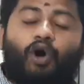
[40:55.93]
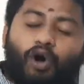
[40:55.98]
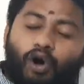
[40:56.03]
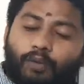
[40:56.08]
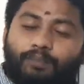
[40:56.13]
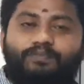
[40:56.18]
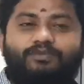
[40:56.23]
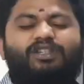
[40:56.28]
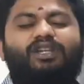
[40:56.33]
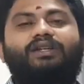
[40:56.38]

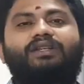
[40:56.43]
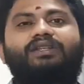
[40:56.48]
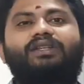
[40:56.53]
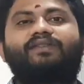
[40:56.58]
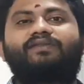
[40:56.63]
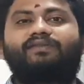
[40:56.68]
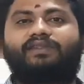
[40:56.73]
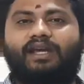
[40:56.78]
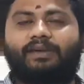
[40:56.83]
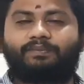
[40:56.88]

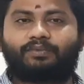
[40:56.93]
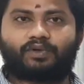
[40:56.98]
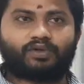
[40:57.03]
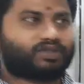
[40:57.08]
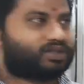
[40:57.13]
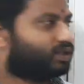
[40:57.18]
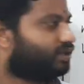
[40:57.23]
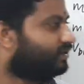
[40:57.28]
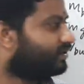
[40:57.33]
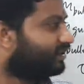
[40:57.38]
objective type
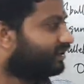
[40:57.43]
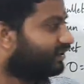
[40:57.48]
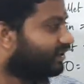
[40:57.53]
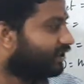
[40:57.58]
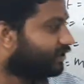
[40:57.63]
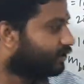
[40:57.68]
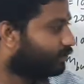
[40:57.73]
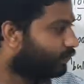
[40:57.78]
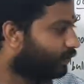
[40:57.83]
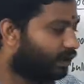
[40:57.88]
questions in
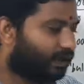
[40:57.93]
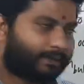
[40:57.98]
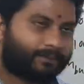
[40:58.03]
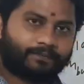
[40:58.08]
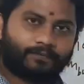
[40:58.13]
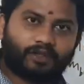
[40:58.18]
this way.